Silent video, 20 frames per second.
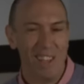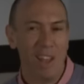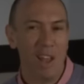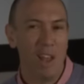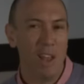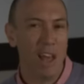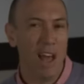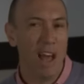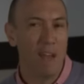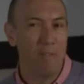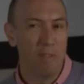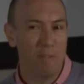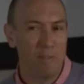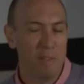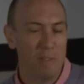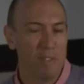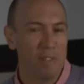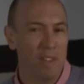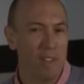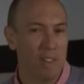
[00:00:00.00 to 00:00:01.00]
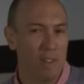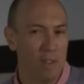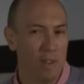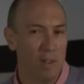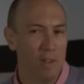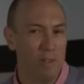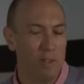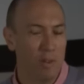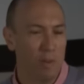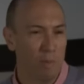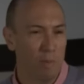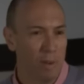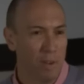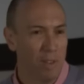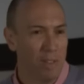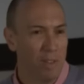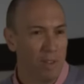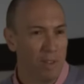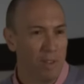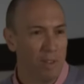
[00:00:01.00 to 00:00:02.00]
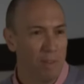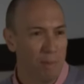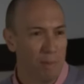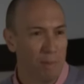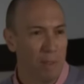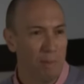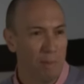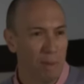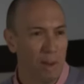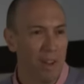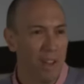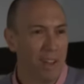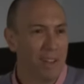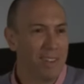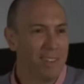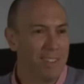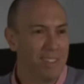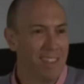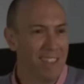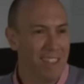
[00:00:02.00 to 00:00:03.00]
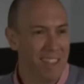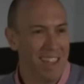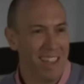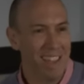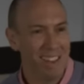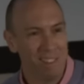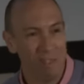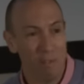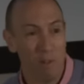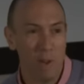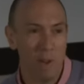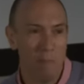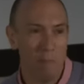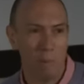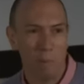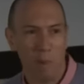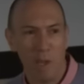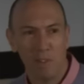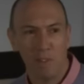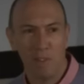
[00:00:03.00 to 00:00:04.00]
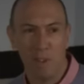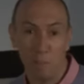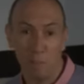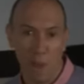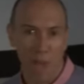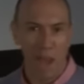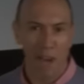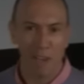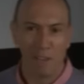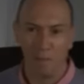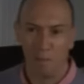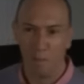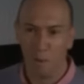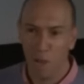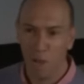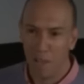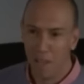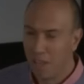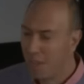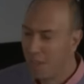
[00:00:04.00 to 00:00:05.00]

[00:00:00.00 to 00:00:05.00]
Laugh if you've seen the YouTube. You know the YouTube clip? I'd like to see that. Treating my patient in my activewear.